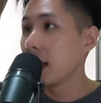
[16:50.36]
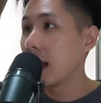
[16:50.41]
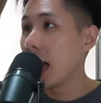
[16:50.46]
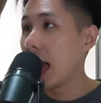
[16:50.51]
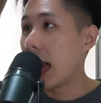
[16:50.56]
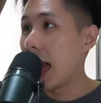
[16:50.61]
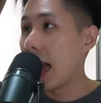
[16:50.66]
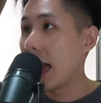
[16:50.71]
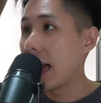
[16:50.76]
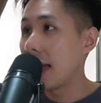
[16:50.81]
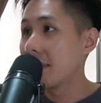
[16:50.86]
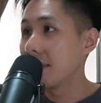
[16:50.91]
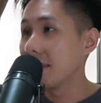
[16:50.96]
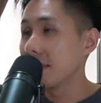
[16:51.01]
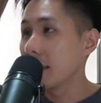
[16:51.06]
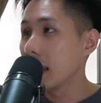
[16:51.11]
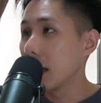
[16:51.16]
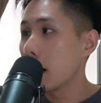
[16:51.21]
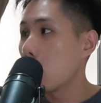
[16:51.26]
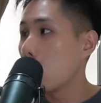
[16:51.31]
And
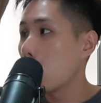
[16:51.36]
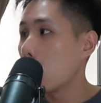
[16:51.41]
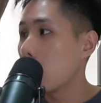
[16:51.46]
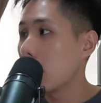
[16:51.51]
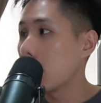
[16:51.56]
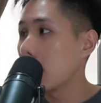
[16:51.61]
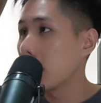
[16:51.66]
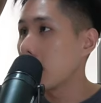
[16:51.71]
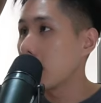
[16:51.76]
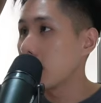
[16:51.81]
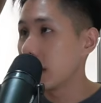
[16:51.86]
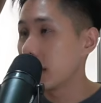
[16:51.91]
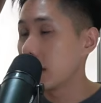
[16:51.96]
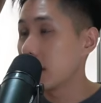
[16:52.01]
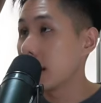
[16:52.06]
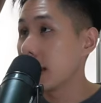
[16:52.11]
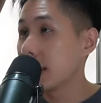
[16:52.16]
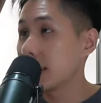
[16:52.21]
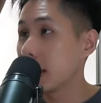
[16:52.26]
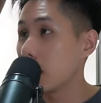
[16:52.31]
here
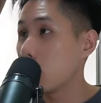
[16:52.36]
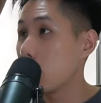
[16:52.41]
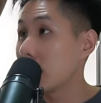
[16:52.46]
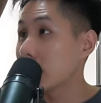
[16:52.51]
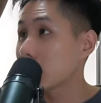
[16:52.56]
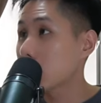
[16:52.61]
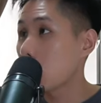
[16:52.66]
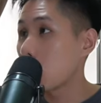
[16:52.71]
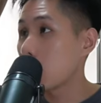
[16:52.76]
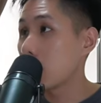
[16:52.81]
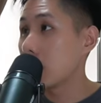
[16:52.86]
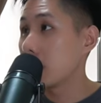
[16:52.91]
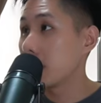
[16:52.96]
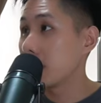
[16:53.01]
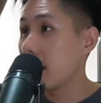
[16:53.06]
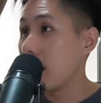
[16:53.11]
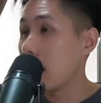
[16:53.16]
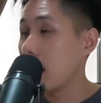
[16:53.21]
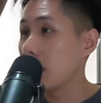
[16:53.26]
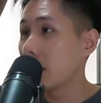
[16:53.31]
they said when storing a
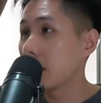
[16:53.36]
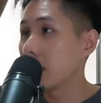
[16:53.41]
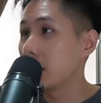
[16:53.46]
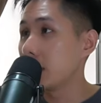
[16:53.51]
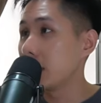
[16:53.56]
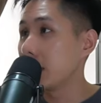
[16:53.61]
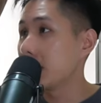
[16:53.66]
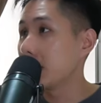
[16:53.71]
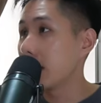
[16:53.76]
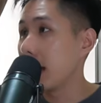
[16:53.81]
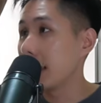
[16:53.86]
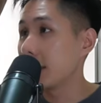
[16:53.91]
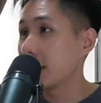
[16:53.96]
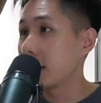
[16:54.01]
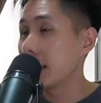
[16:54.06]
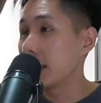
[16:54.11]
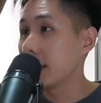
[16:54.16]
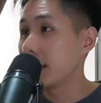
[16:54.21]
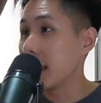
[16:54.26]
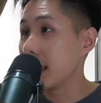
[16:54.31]
file, you need to
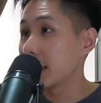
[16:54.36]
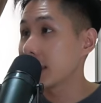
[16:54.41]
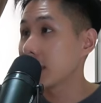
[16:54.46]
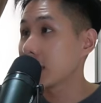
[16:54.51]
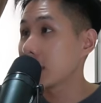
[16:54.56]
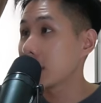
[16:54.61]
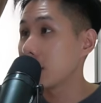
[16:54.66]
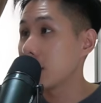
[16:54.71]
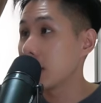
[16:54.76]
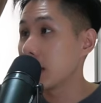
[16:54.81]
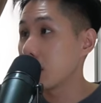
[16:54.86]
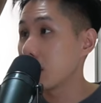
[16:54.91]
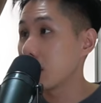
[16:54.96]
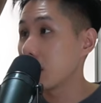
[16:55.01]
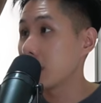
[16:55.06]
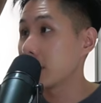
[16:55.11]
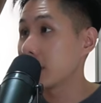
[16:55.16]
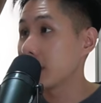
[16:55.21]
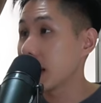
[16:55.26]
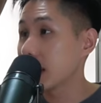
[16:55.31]
allocate necessary number
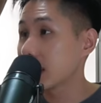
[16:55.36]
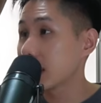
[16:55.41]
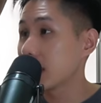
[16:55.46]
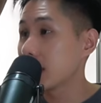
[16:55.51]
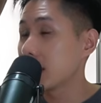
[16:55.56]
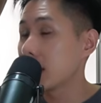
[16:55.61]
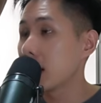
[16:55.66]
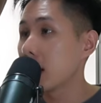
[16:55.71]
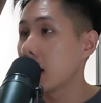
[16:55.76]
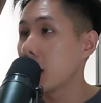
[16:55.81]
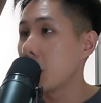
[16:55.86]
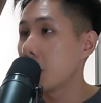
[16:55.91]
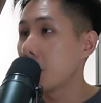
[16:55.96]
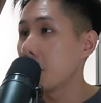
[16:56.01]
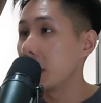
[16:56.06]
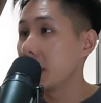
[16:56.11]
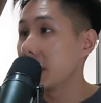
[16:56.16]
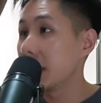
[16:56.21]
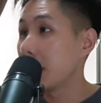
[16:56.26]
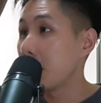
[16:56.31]
of sectors,
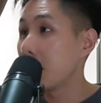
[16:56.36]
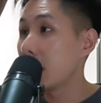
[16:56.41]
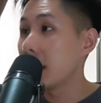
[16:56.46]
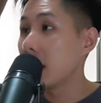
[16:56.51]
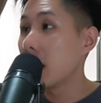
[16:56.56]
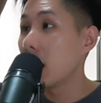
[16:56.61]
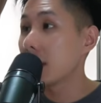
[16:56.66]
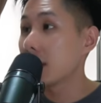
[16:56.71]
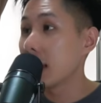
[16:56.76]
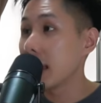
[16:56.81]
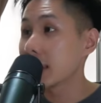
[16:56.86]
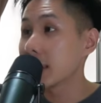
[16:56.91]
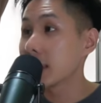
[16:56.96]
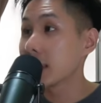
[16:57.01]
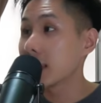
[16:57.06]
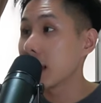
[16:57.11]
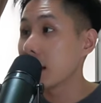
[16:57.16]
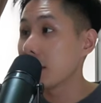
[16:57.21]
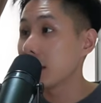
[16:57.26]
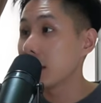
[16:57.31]
but they may not
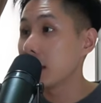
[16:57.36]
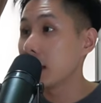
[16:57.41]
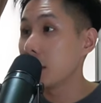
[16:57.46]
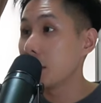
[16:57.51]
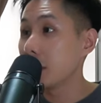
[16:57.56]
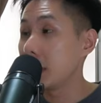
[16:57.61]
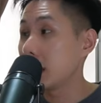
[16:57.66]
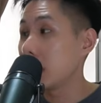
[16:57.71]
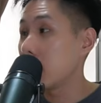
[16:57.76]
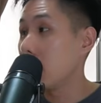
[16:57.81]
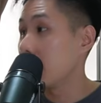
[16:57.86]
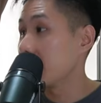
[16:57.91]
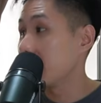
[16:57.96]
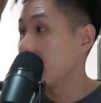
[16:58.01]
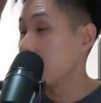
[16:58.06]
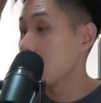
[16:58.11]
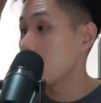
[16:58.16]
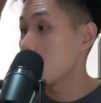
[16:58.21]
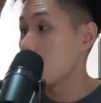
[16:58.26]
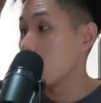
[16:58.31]
necessarily be
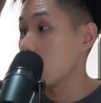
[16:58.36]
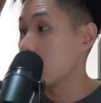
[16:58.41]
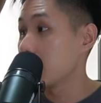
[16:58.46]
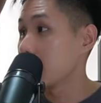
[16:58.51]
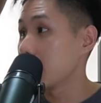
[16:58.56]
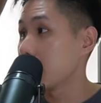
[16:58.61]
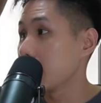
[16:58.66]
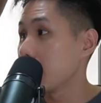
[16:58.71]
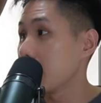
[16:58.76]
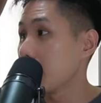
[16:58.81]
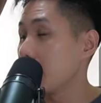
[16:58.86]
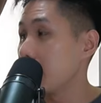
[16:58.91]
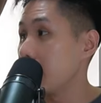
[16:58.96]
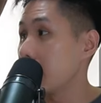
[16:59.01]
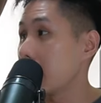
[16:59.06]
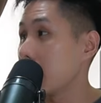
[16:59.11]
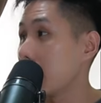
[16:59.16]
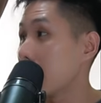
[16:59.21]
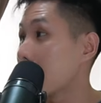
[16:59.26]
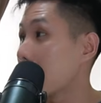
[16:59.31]
contiguous.
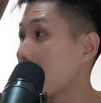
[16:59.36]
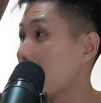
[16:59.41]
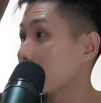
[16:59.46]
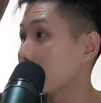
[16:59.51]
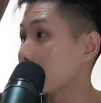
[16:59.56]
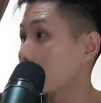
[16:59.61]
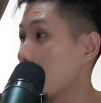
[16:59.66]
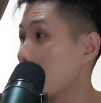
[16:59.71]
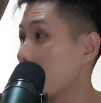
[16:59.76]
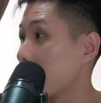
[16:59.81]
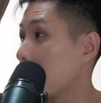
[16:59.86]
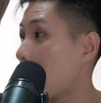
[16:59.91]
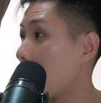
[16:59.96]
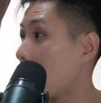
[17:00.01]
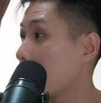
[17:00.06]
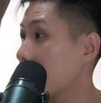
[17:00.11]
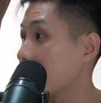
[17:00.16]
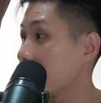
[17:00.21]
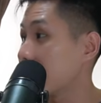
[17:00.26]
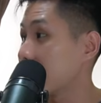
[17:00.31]
Meaning if you are storing all
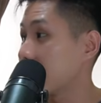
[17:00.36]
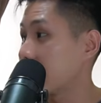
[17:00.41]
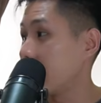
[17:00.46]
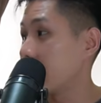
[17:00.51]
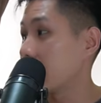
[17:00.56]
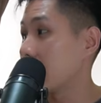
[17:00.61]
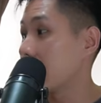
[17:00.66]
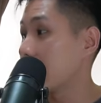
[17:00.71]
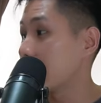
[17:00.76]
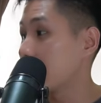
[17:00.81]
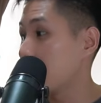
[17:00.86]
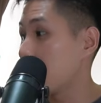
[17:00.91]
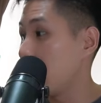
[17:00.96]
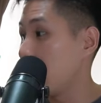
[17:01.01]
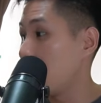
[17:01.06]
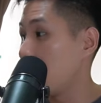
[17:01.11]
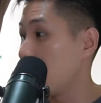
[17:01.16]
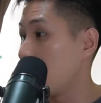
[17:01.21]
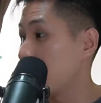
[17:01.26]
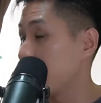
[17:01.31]
this data, 0
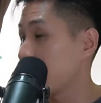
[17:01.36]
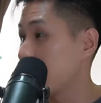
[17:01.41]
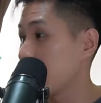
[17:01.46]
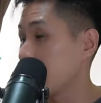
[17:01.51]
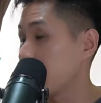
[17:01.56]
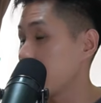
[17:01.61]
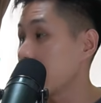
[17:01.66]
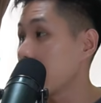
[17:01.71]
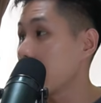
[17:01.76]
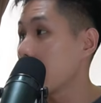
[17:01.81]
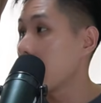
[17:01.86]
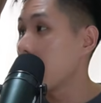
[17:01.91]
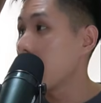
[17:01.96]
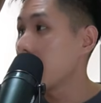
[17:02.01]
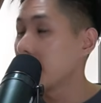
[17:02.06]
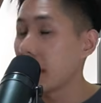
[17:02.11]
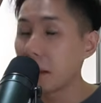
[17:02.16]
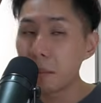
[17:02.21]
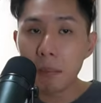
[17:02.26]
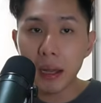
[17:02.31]
and 1 here,
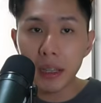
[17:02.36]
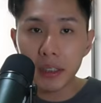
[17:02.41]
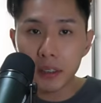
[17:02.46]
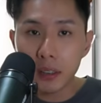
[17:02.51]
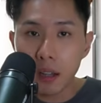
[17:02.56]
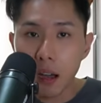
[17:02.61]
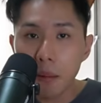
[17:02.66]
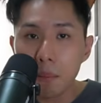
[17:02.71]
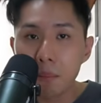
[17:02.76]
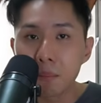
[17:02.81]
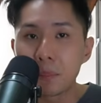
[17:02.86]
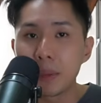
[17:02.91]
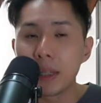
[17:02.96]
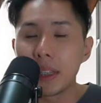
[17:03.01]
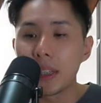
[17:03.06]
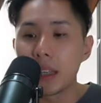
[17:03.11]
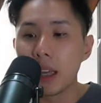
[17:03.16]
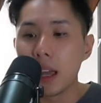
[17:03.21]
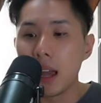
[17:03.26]
they might not be